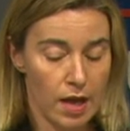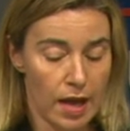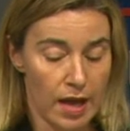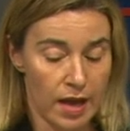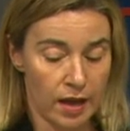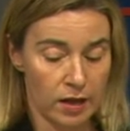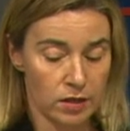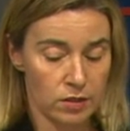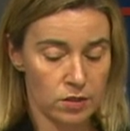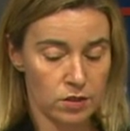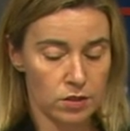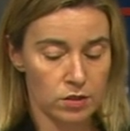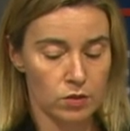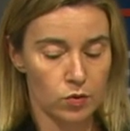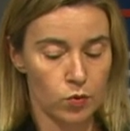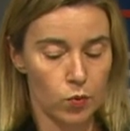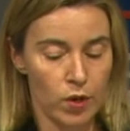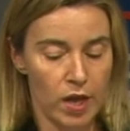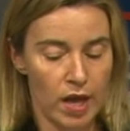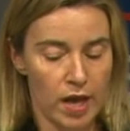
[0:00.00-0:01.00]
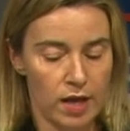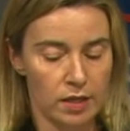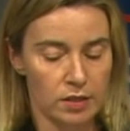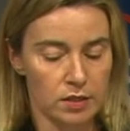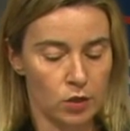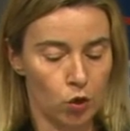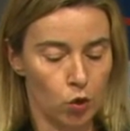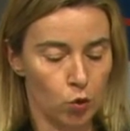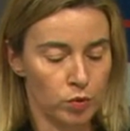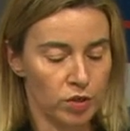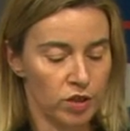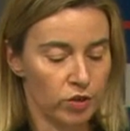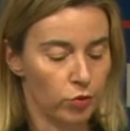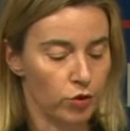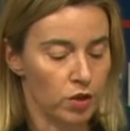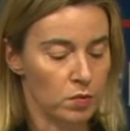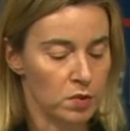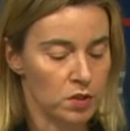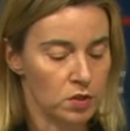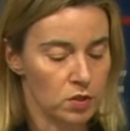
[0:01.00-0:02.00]
And we had a global
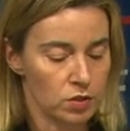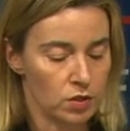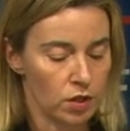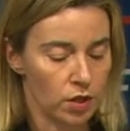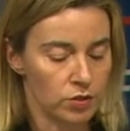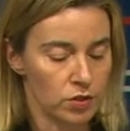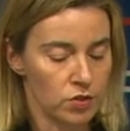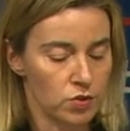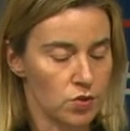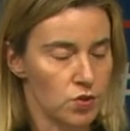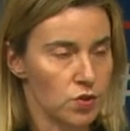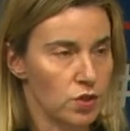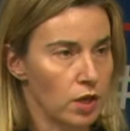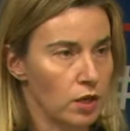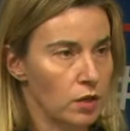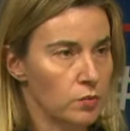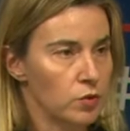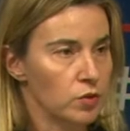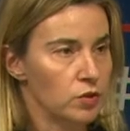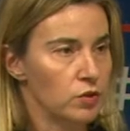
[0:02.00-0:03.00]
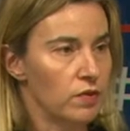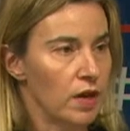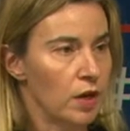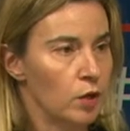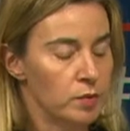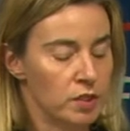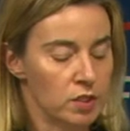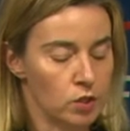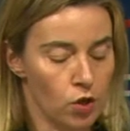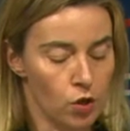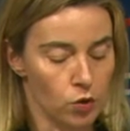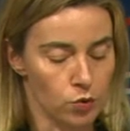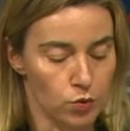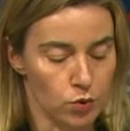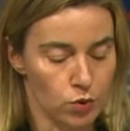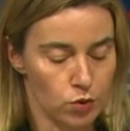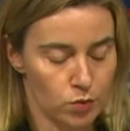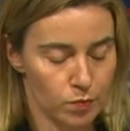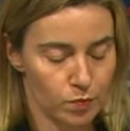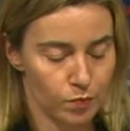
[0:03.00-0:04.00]
agreement on the Sustainable Development
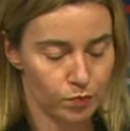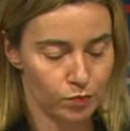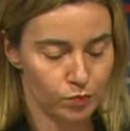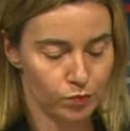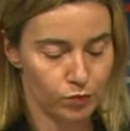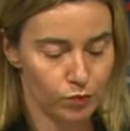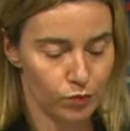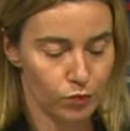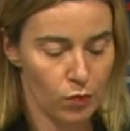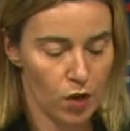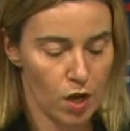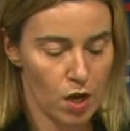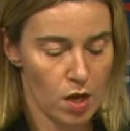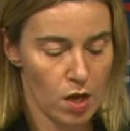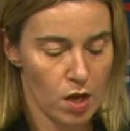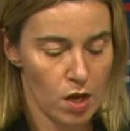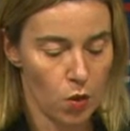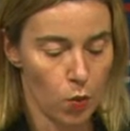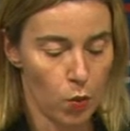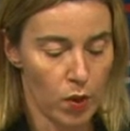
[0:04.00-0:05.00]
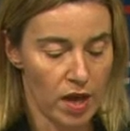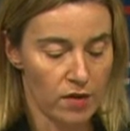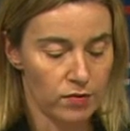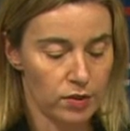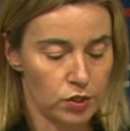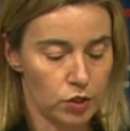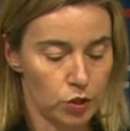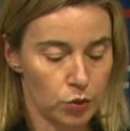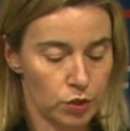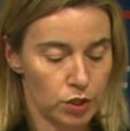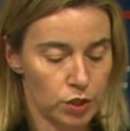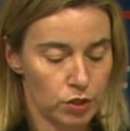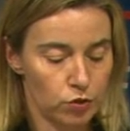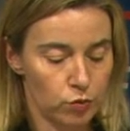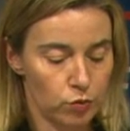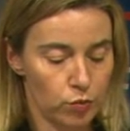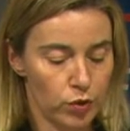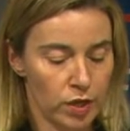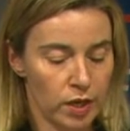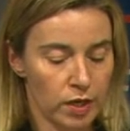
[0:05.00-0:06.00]
Goals. We have a duty to
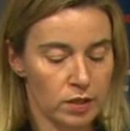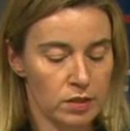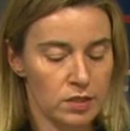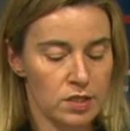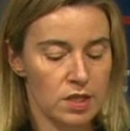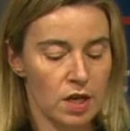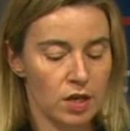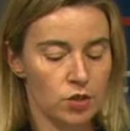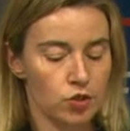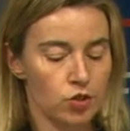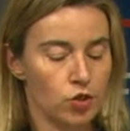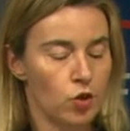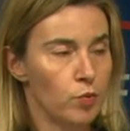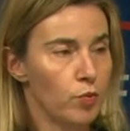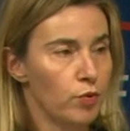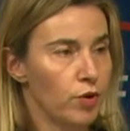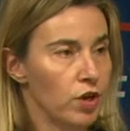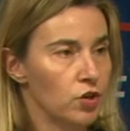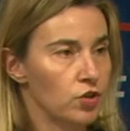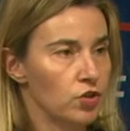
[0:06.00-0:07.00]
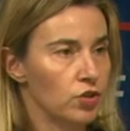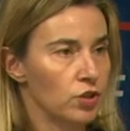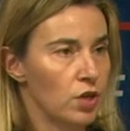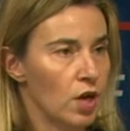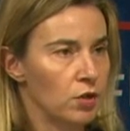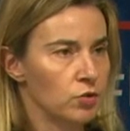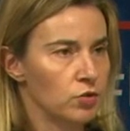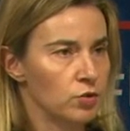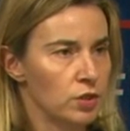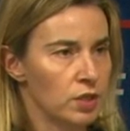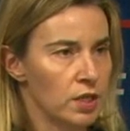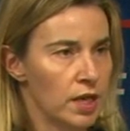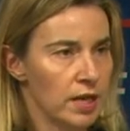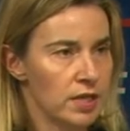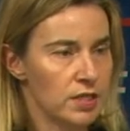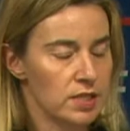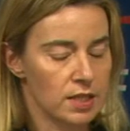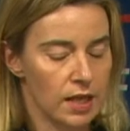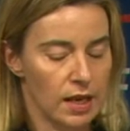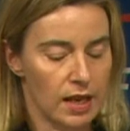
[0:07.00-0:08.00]
bring such cooperation now to the
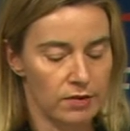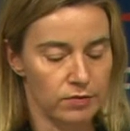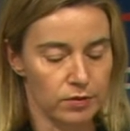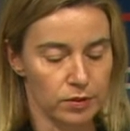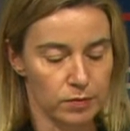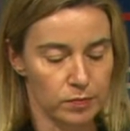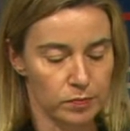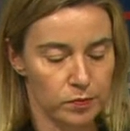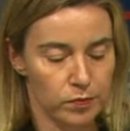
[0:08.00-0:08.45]
next level.